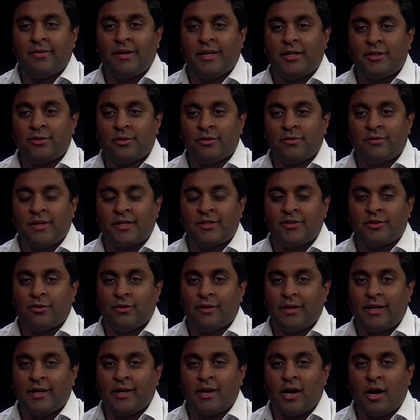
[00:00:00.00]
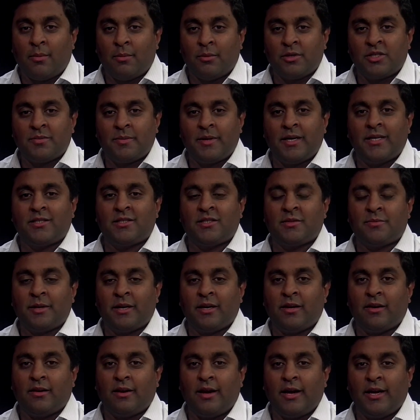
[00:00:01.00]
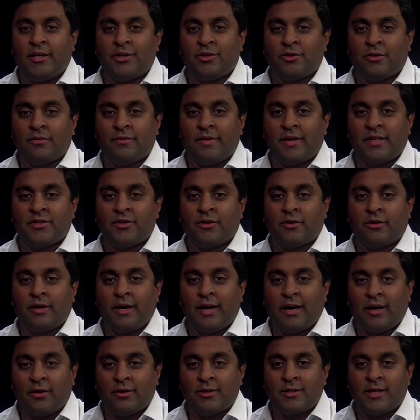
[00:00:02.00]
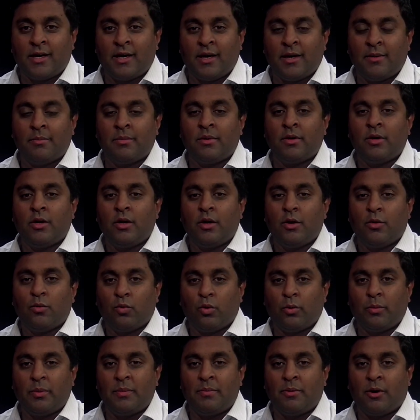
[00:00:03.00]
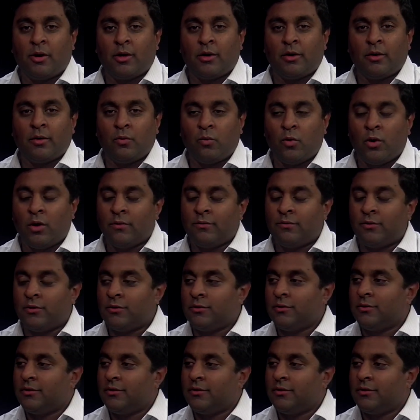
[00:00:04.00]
angel investor in the e-commerce space, has been an angel investor in Airtime, Warby Parker, and Wantful.